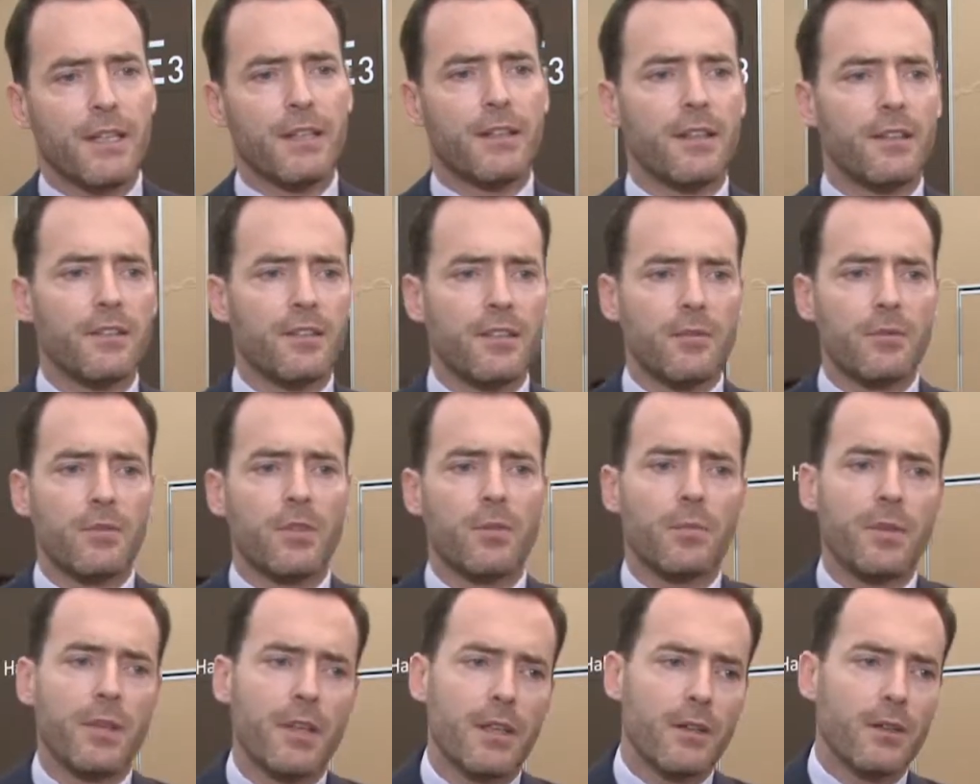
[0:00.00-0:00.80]
There seem
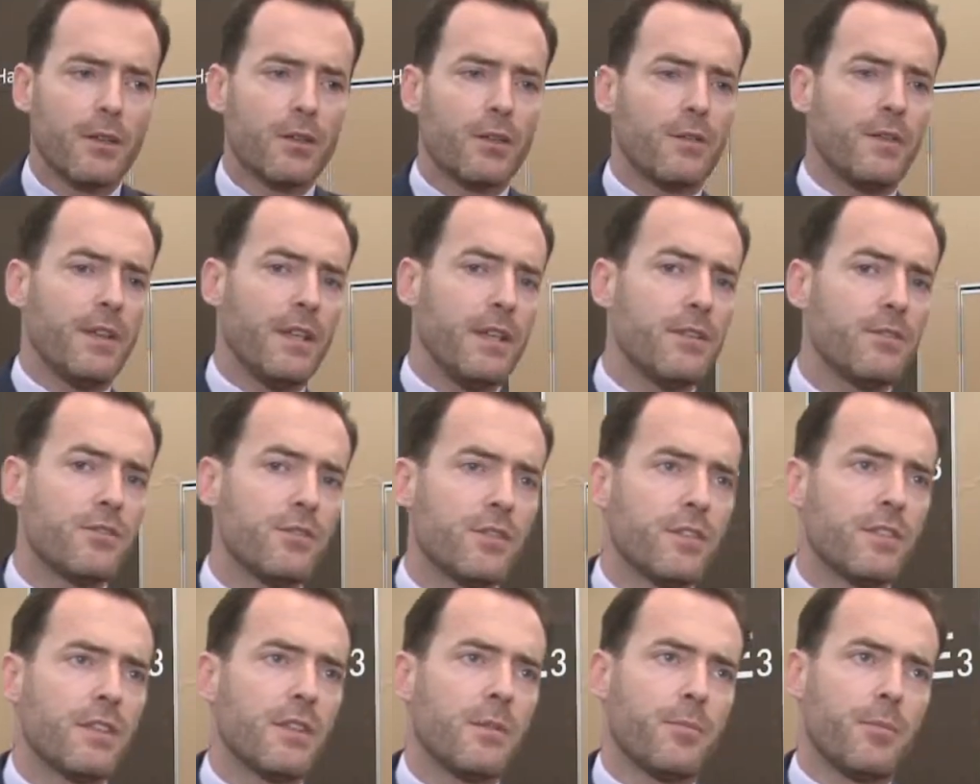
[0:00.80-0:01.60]
to be a lot of
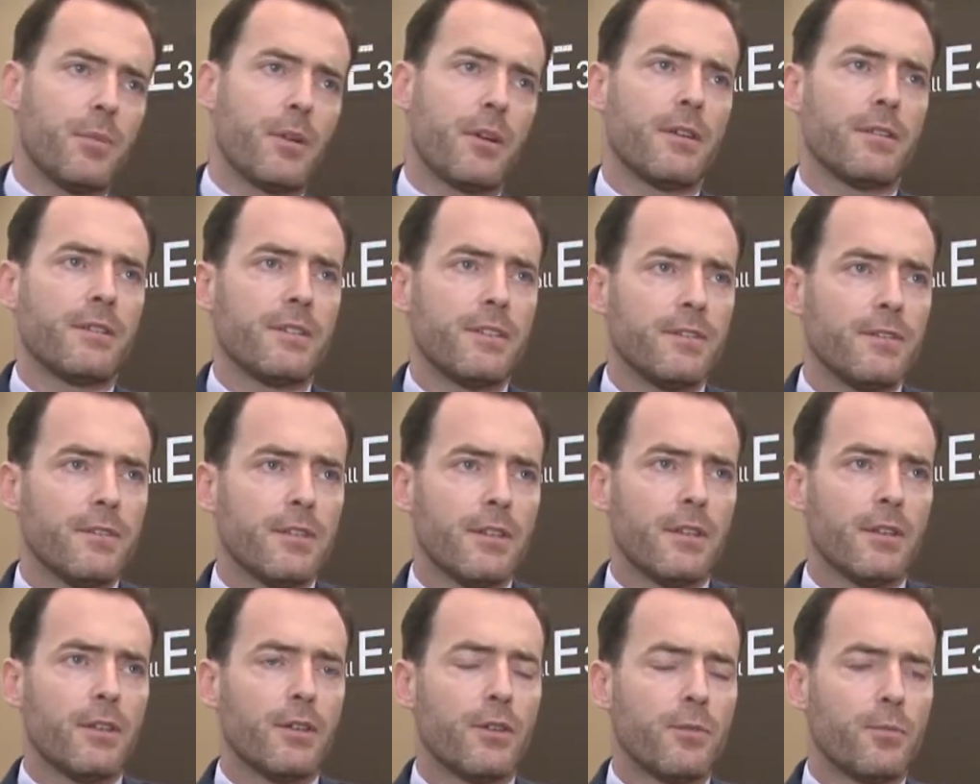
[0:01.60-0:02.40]
interested parties,
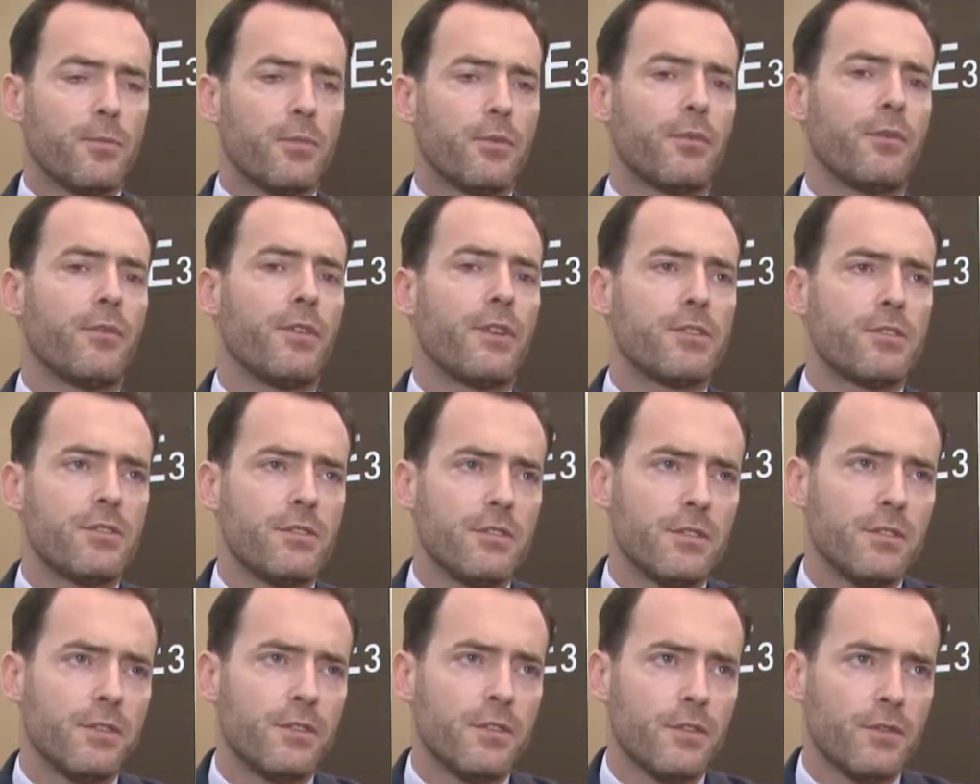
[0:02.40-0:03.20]
a lot of
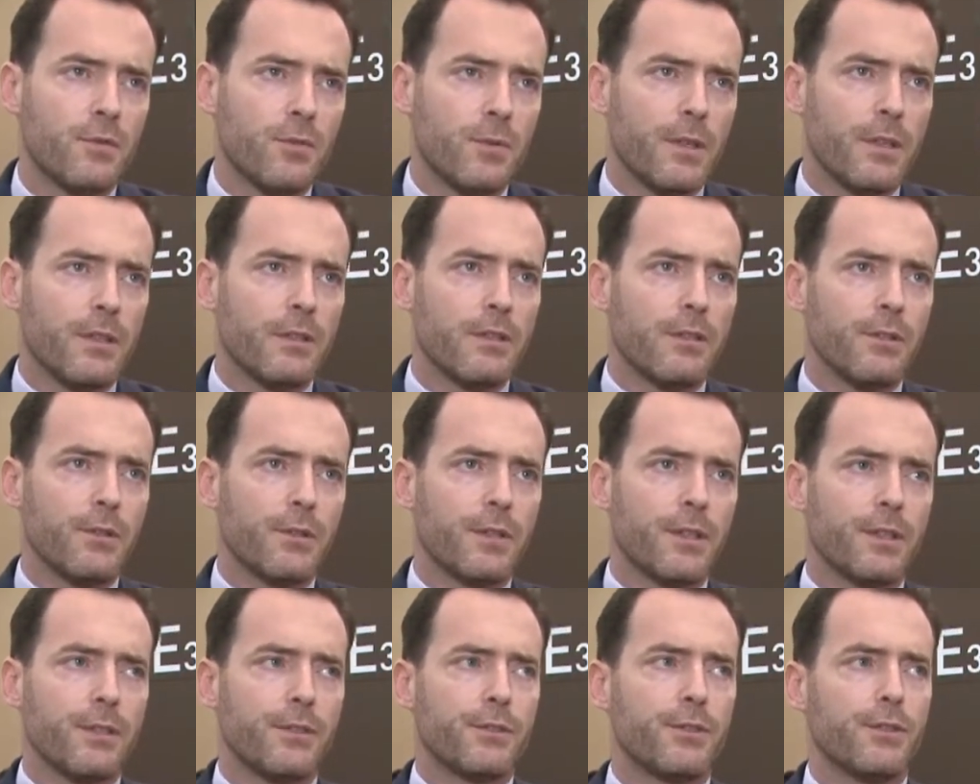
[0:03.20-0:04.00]
professionals as well,
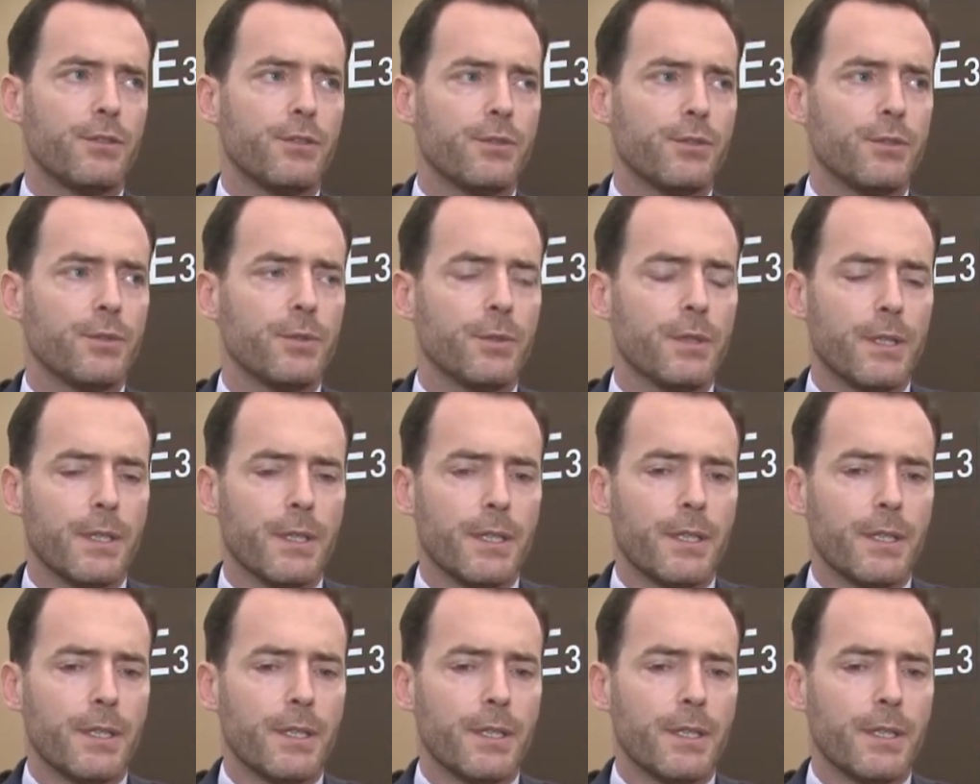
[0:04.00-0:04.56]
looking to do